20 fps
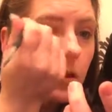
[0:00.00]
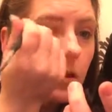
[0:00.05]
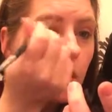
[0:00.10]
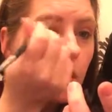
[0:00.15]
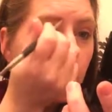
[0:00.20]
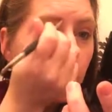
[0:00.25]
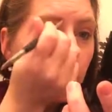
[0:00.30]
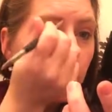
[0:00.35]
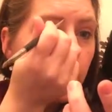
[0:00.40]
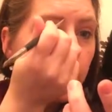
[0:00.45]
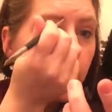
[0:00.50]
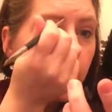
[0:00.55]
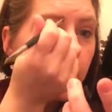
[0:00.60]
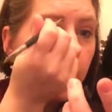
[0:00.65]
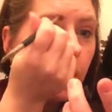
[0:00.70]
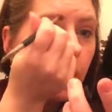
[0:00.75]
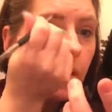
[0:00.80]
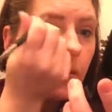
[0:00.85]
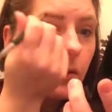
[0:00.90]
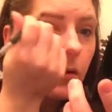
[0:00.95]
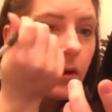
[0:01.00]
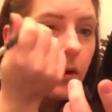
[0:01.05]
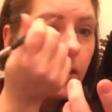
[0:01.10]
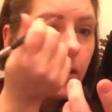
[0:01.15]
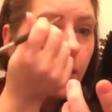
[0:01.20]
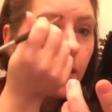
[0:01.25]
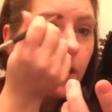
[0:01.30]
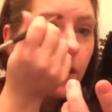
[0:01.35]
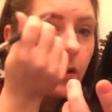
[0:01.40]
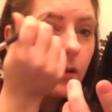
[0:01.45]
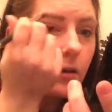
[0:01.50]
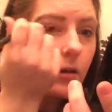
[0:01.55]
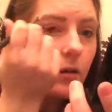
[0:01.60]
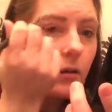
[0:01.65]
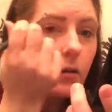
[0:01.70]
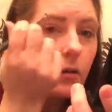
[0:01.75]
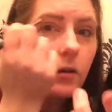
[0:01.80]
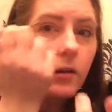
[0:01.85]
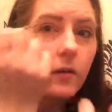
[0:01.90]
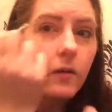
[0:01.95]
I know I can't
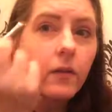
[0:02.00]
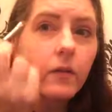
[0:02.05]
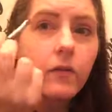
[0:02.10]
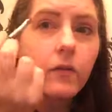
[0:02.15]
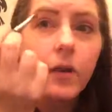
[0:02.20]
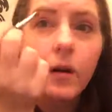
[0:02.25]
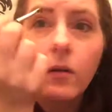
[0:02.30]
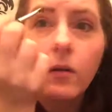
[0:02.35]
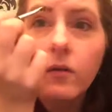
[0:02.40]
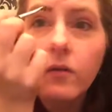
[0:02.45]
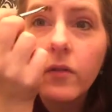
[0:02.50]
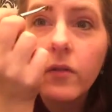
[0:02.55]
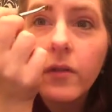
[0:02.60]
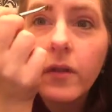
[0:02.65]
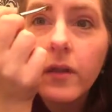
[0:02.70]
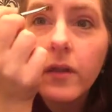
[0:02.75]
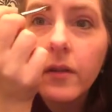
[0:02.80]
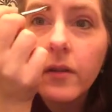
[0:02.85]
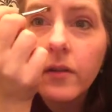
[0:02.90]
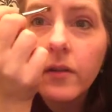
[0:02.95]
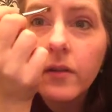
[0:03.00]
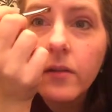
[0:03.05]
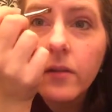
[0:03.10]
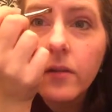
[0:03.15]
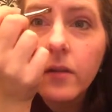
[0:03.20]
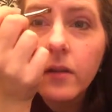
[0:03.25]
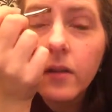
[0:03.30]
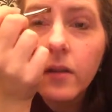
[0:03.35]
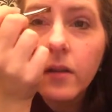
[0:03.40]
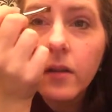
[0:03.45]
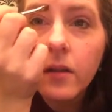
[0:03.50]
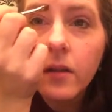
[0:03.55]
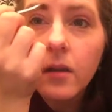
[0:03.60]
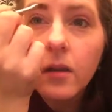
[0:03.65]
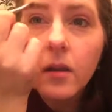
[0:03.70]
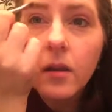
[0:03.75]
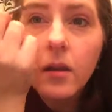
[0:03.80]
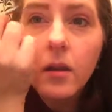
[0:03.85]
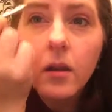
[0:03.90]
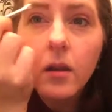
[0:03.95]
look in the phone for this,
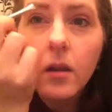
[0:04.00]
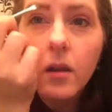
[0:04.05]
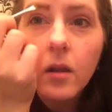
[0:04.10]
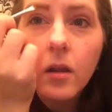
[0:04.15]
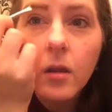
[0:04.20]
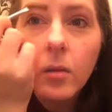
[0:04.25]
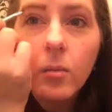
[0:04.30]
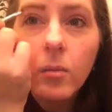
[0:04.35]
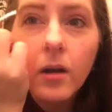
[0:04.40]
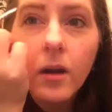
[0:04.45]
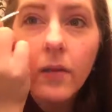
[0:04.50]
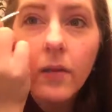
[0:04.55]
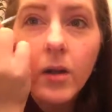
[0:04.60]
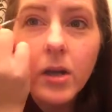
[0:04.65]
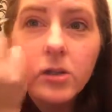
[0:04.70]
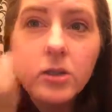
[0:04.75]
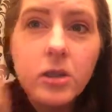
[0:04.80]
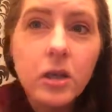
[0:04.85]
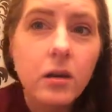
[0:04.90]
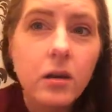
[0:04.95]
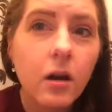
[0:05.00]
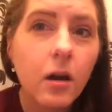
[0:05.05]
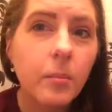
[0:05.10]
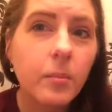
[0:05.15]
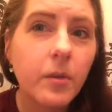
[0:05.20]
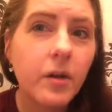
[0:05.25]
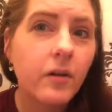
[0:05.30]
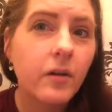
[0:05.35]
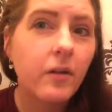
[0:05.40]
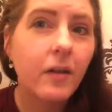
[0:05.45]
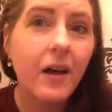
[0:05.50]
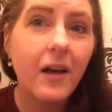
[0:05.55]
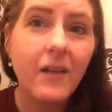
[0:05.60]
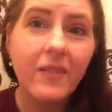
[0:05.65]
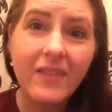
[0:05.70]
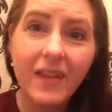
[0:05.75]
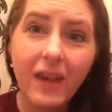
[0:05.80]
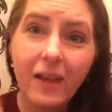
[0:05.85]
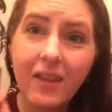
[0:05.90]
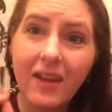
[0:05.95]
but I've actually got a mirror there.
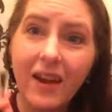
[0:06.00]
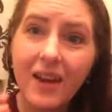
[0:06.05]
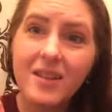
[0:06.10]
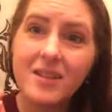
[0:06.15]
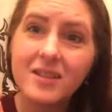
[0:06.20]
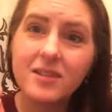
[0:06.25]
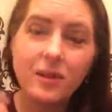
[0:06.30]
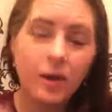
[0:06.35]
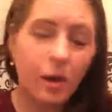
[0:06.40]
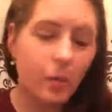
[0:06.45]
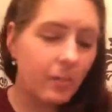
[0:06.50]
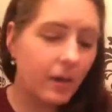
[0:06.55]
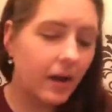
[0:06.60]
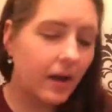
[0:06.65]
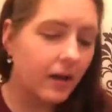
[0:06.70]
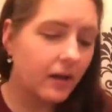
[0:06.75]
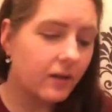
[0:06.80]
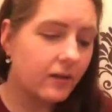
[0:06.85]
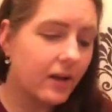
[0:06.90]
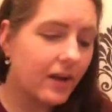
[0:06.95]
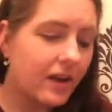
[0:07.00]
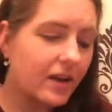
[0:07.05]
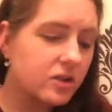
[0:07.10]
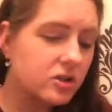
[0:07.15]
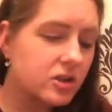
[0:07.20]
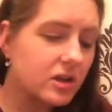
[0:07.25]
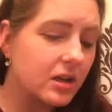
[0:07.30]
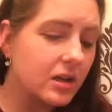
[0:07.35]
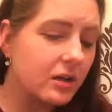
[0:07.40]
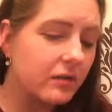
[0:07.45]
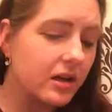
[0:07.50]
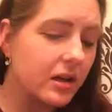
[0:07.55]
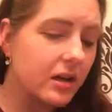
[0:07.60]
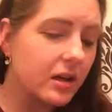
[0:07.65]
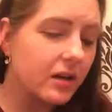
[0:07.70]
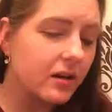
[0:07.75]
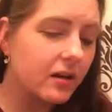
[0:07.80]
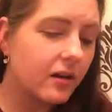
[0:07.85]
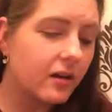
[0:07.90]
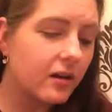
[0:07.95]
No, that is not bad. I actually really
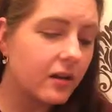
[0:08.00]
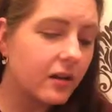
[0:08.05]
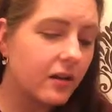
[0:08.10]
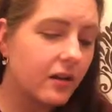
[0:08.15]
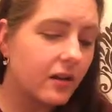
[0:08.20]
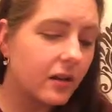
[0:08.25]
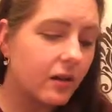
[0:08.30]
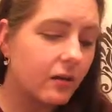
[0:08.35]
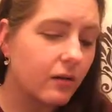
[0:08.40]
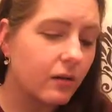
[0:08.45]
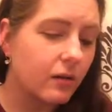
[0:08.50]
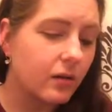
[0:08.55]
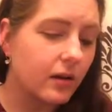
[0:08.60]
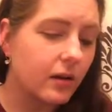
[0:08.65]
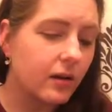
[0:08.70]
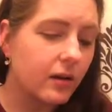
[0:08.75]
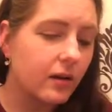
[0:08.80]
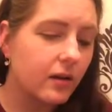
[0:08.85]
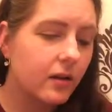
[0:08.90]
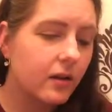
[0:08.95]
like that colour.